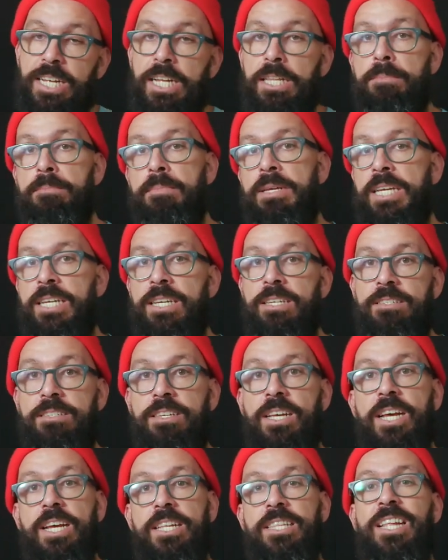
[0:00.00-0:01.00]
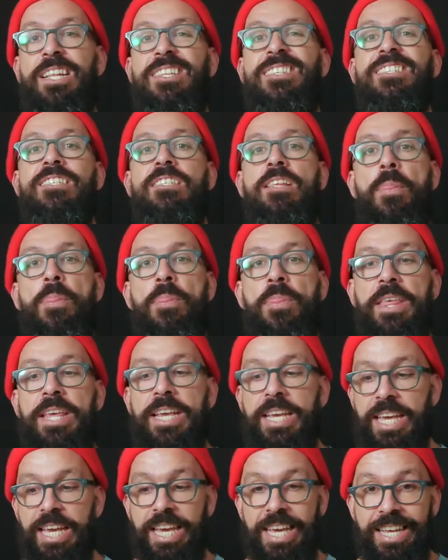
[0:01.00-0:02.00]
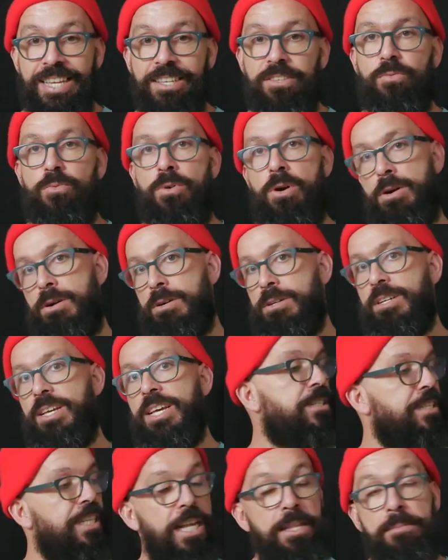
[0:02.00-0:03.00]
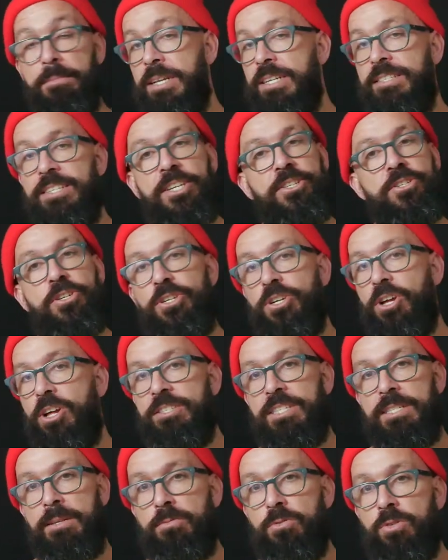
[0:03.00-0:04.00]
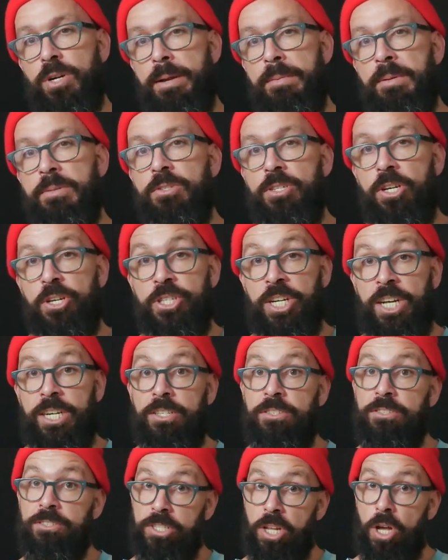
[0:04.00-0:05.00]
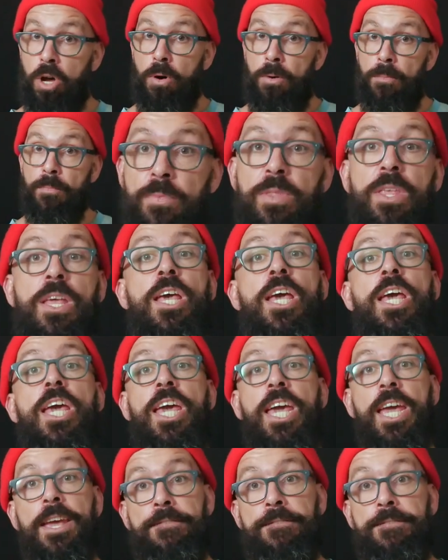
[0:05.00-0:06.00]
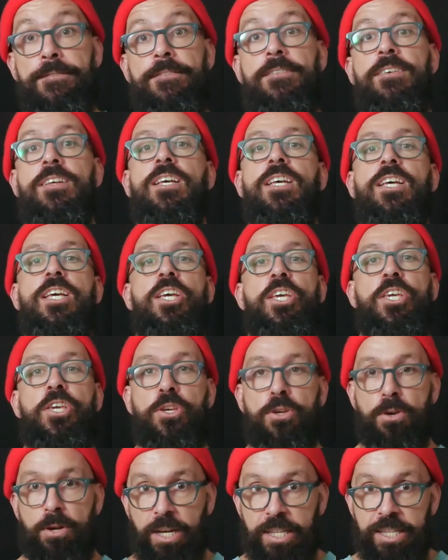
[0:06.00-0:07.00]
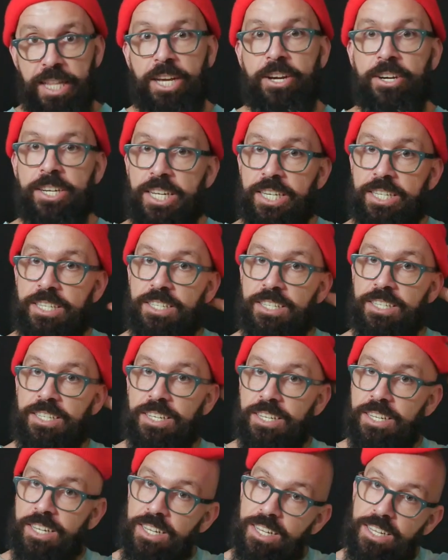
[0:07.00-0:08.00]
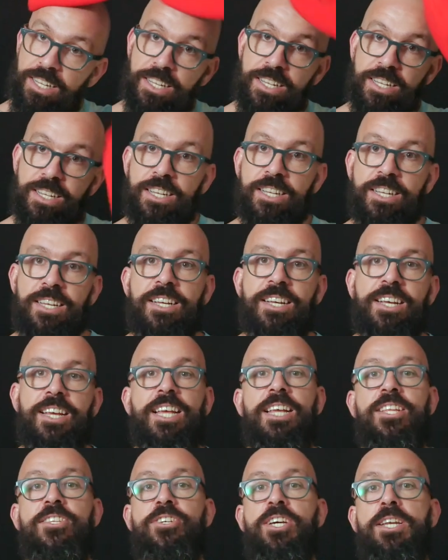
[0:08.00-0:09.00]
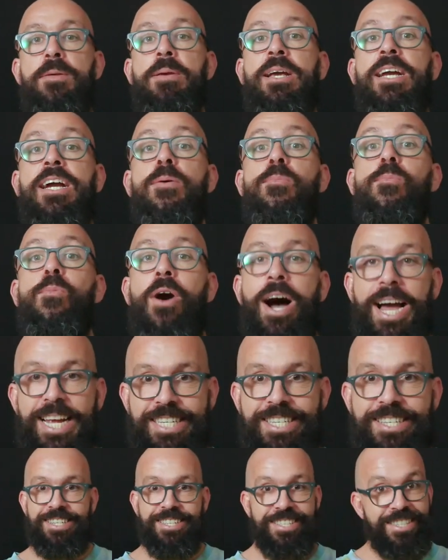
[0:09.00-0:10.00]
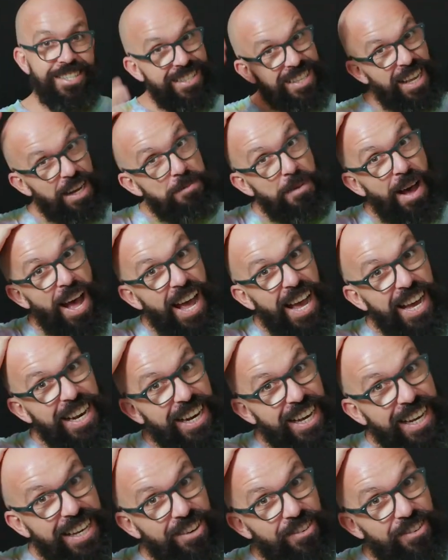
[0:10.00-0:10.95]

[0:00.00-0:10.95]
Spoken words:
that means that something is wrong. That means that you're not subscribing to the channel. So, if you click on it, it's gonna become white, just like my hand, like